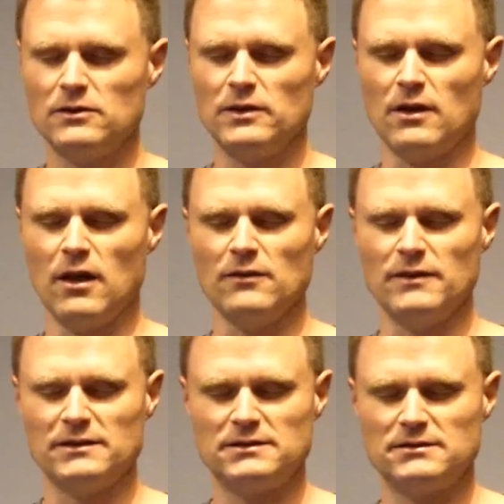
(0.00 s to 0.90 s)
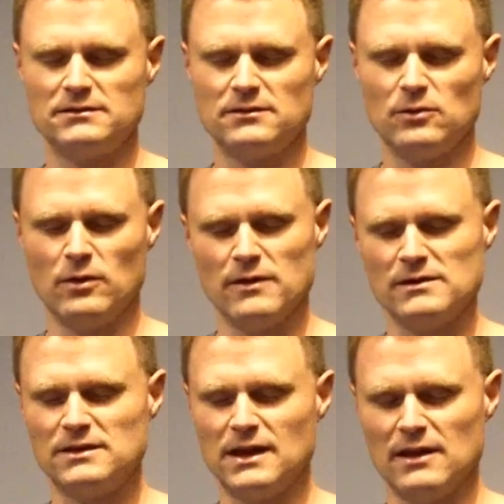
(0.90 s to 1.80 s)
so that all of us who are in
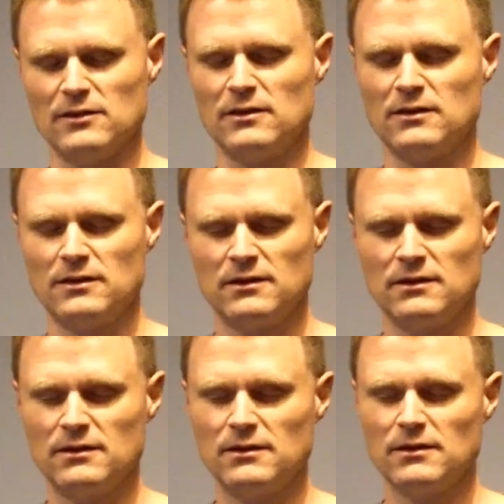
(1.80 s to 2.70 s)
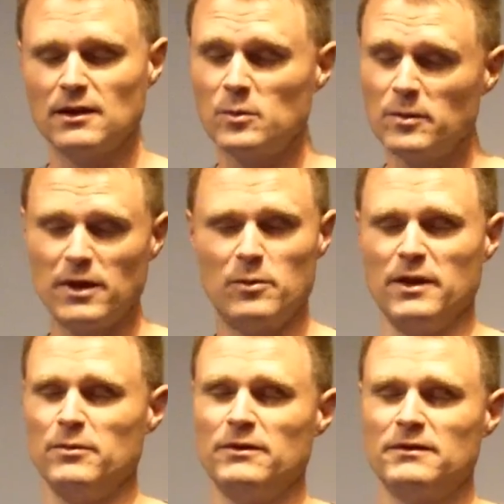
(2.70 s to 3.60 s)
this together can be better
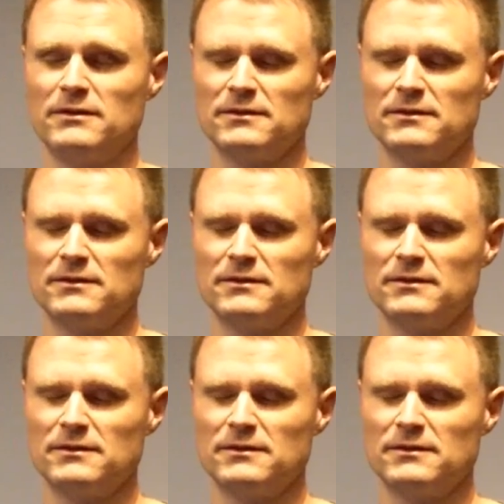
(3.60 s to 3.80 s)
people.